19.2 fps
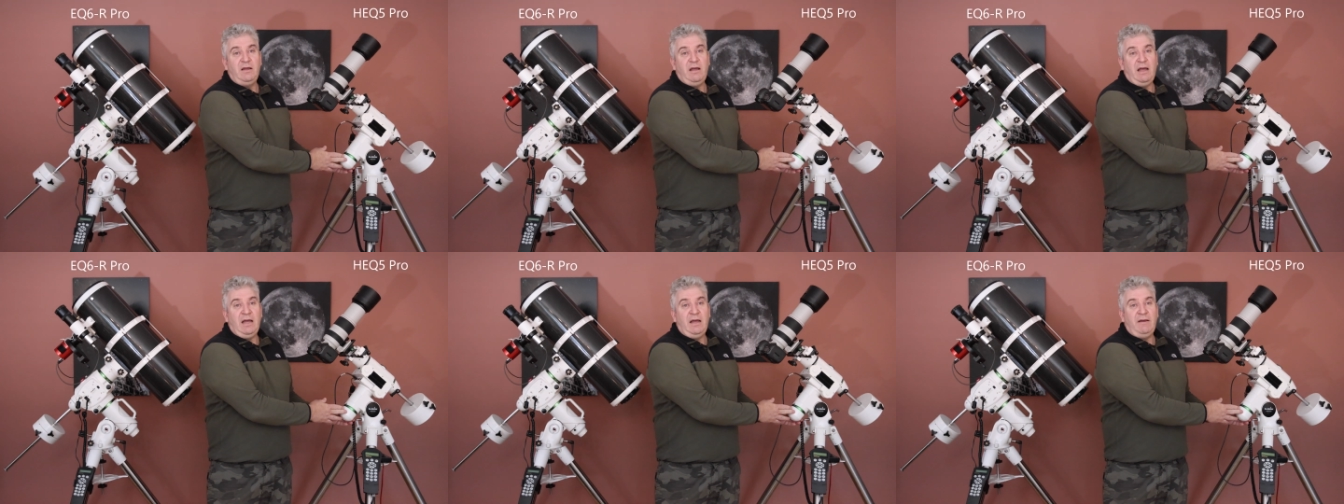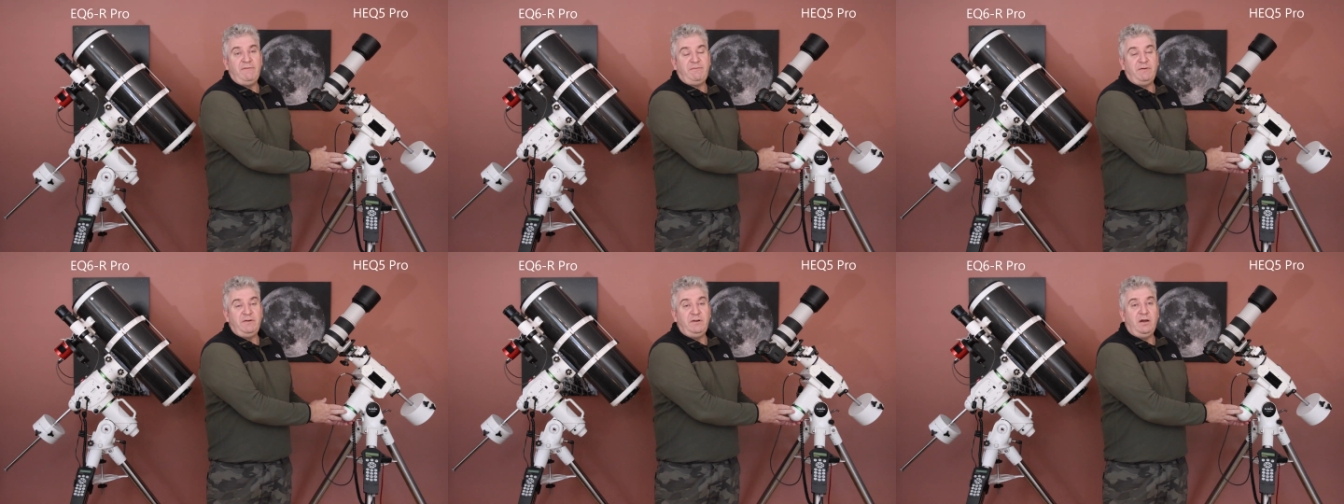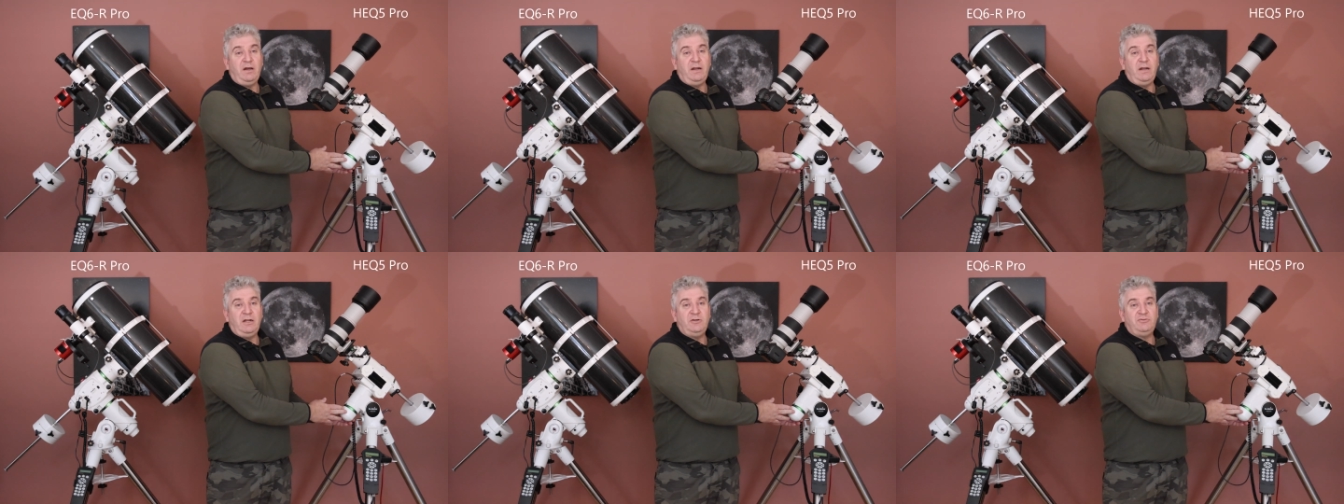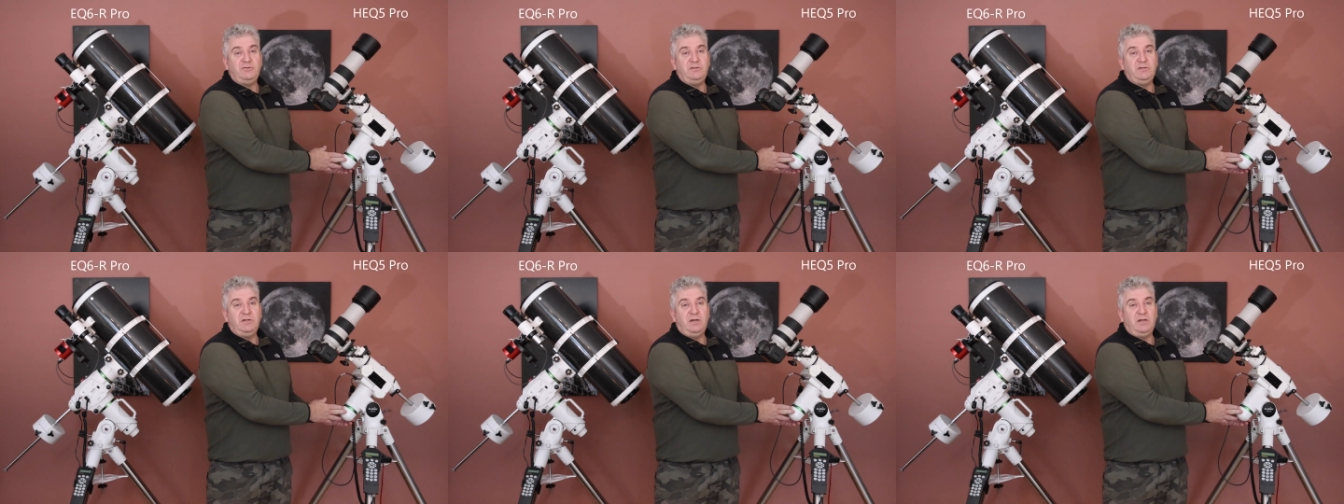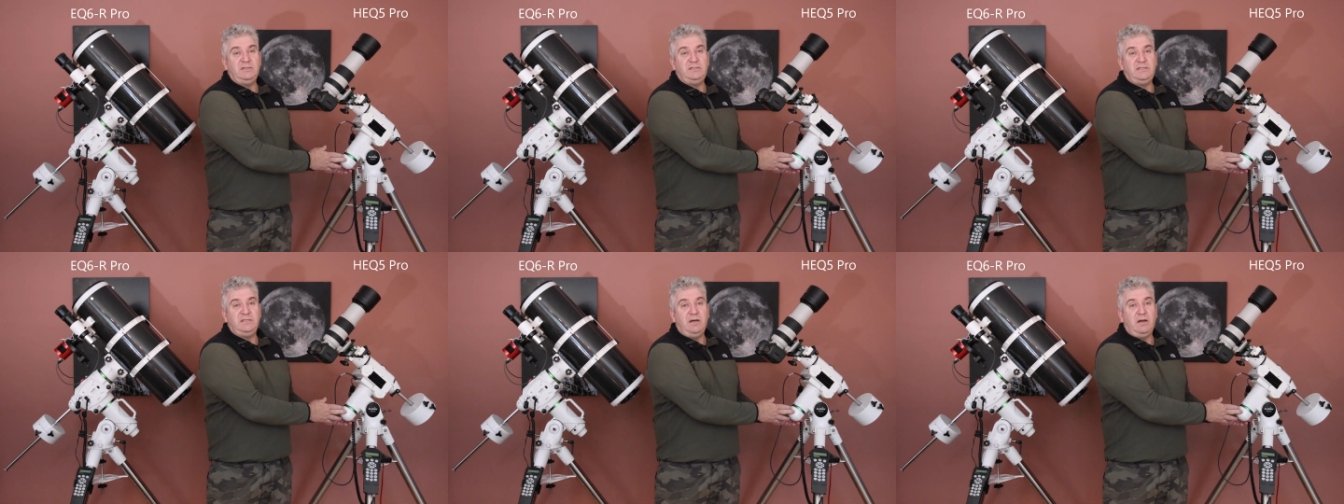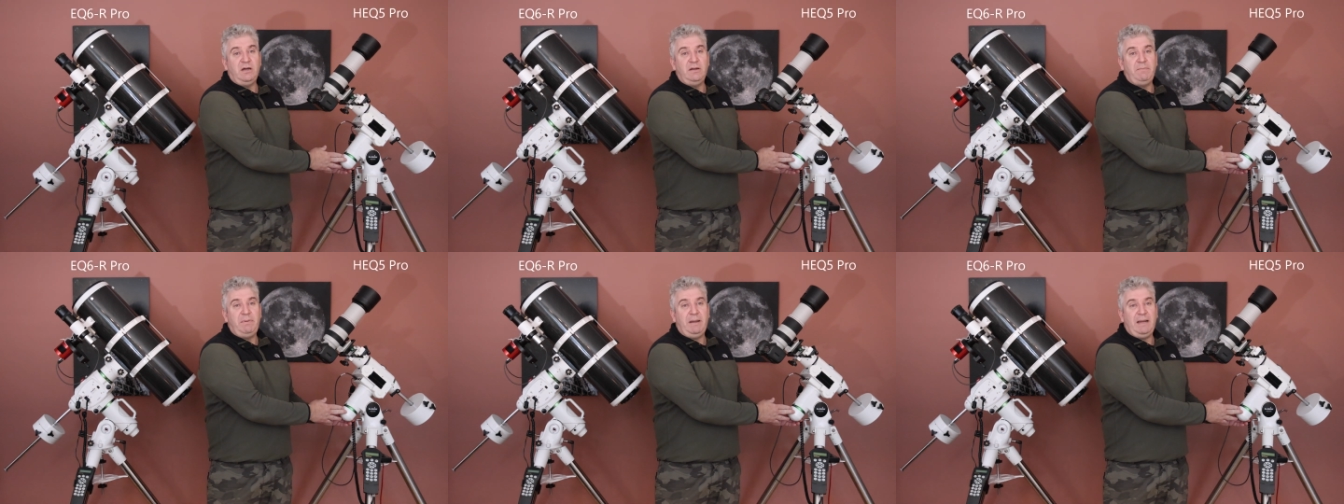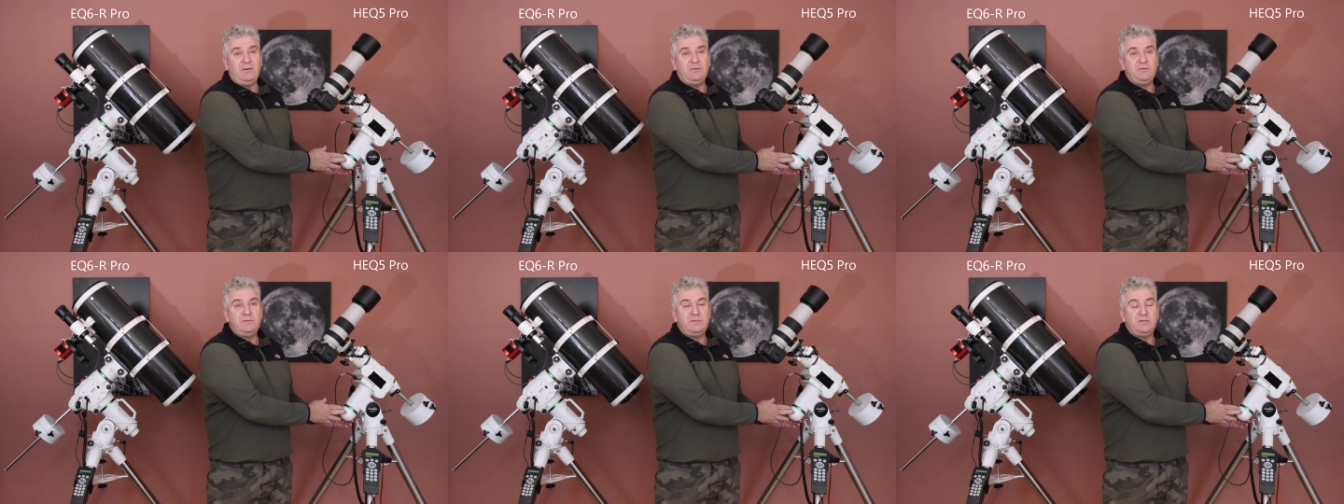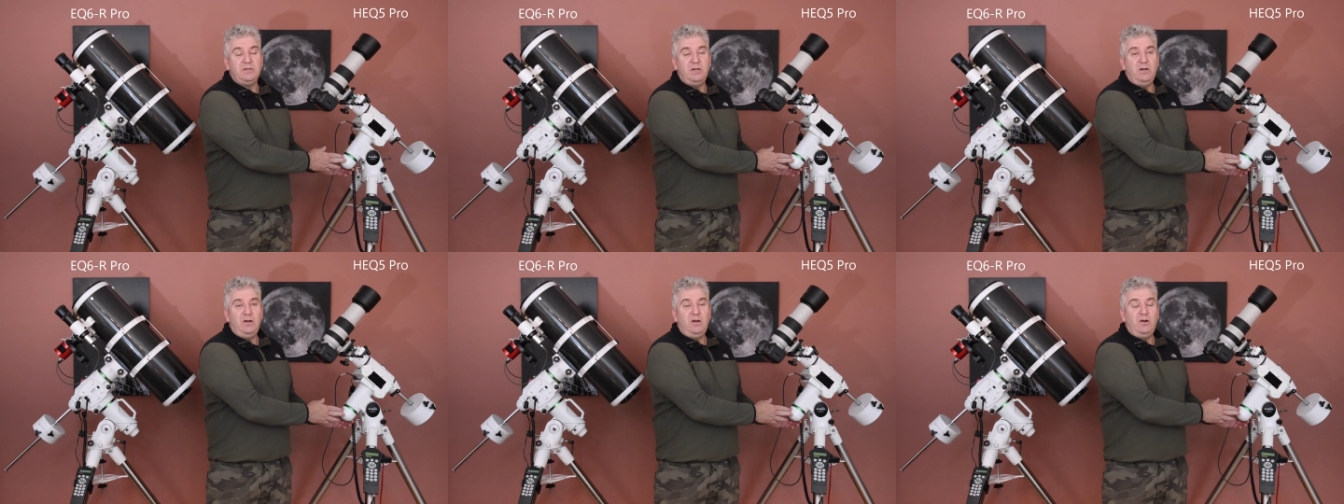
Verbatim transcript: uh, for £999